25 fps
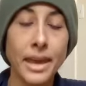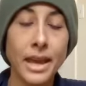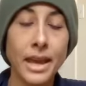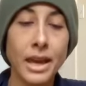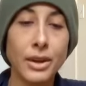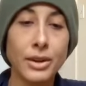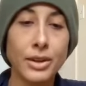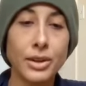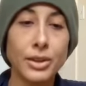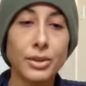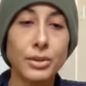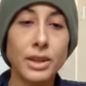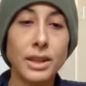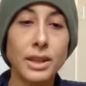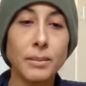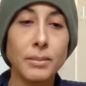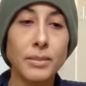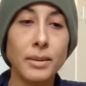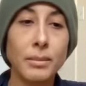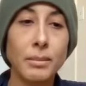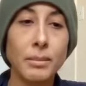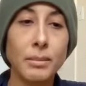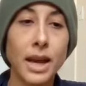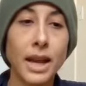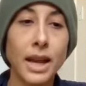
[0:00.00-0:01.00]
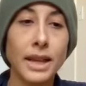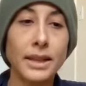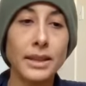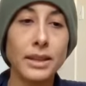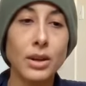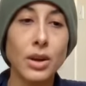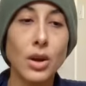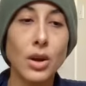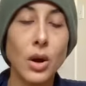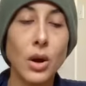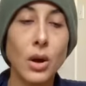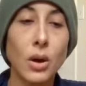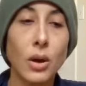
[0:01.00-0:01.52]
How do you keep the mind
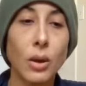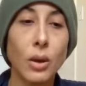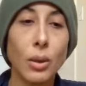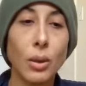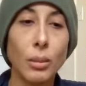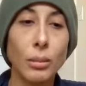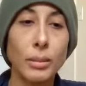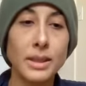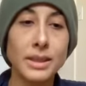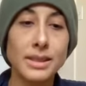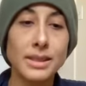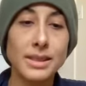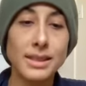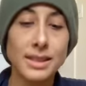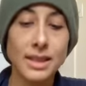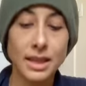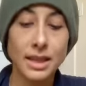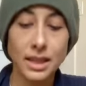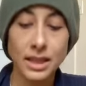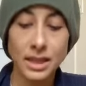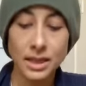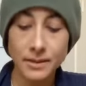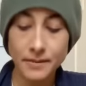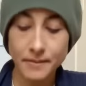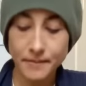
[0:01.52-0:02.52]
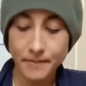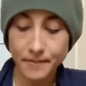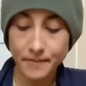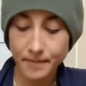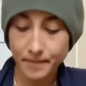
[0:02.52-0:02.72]
calm and steady?